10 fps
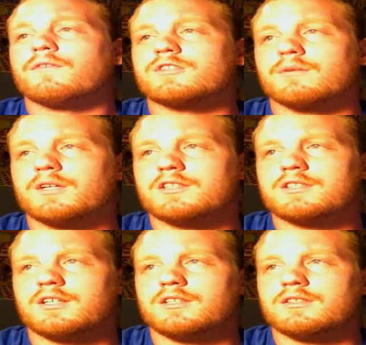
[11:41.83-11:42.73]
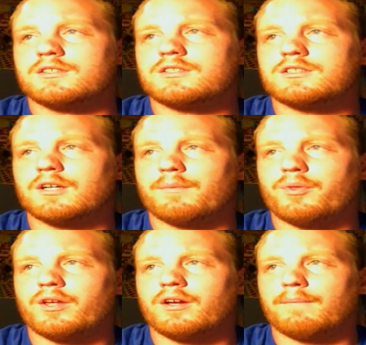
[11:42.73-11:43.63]
somebody says
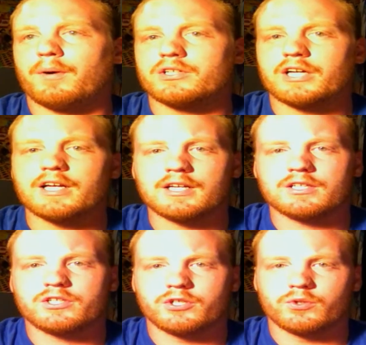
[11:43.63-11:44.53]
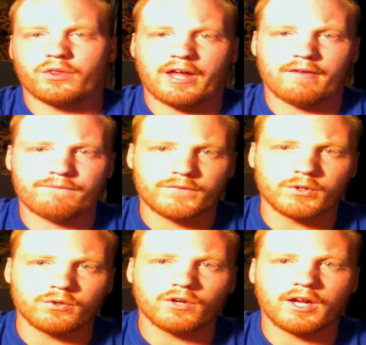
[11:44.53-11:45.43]
something pertaining to that
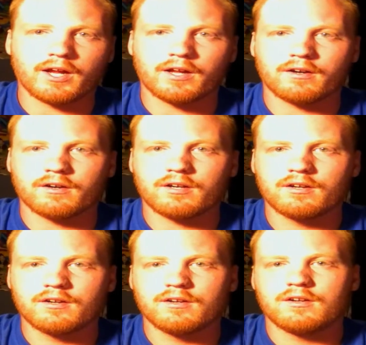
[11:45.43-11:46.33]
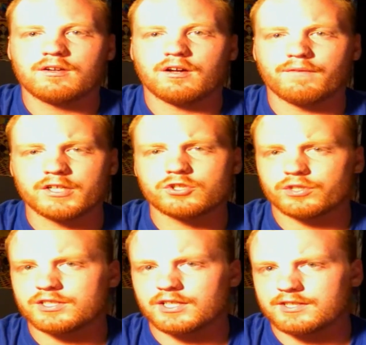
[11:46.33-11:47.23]
food, and
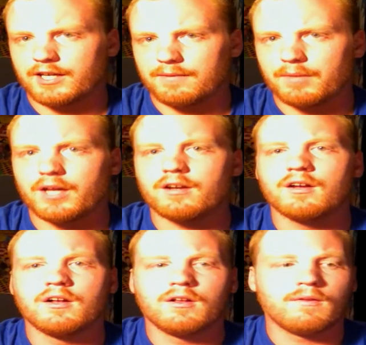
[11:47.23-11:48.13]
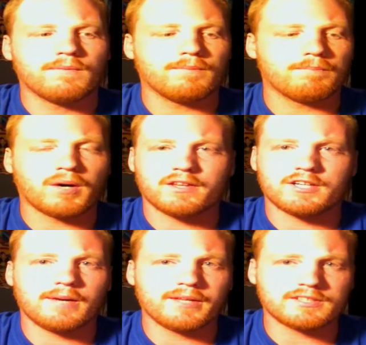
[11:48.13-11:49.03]
eventually says head maid. By the
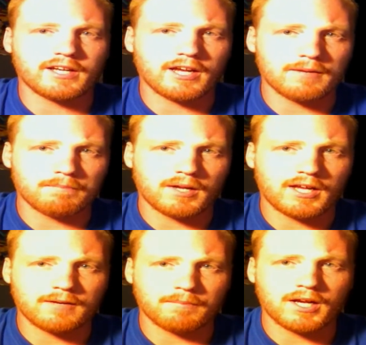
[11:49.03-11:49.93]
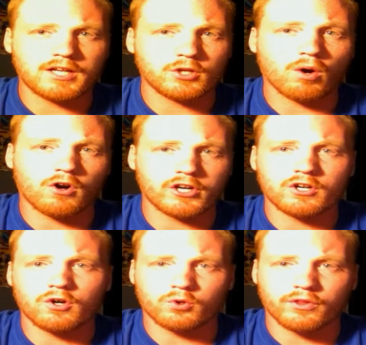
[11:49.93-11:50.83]
time they say head maid, you already
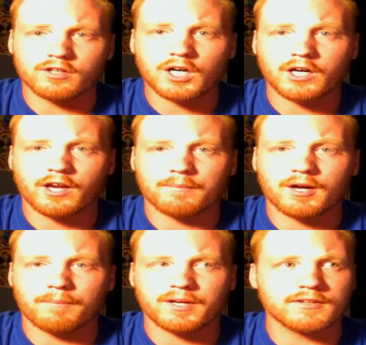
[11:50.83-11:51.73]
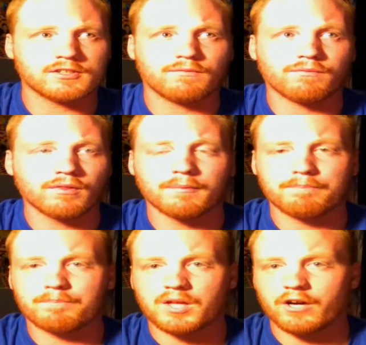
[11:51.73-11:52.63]
know who they're talking about, because of the
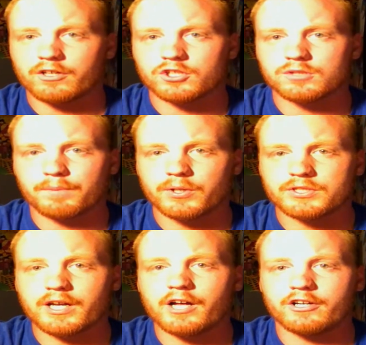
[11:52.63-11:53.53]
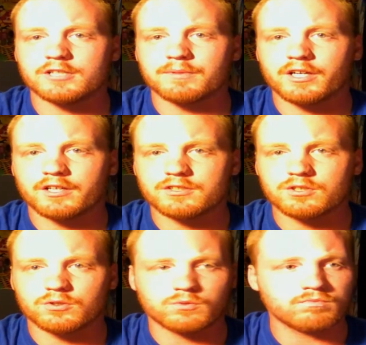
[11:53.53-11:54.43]
characters' personalities being
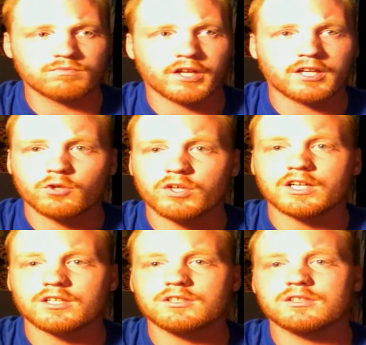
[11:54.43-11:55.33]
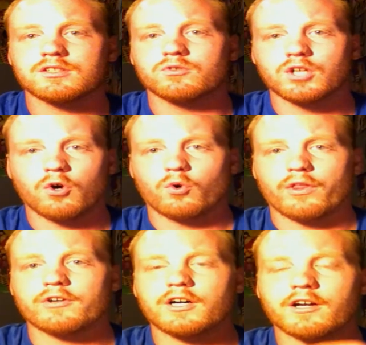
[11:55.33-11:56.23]
so, like, unique. You know who
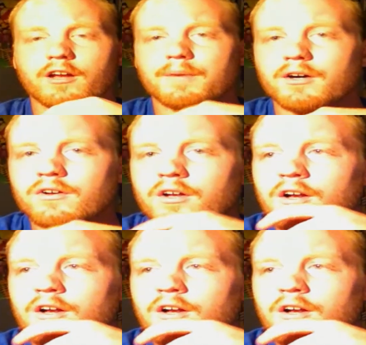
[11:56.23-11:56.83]
they're talking about.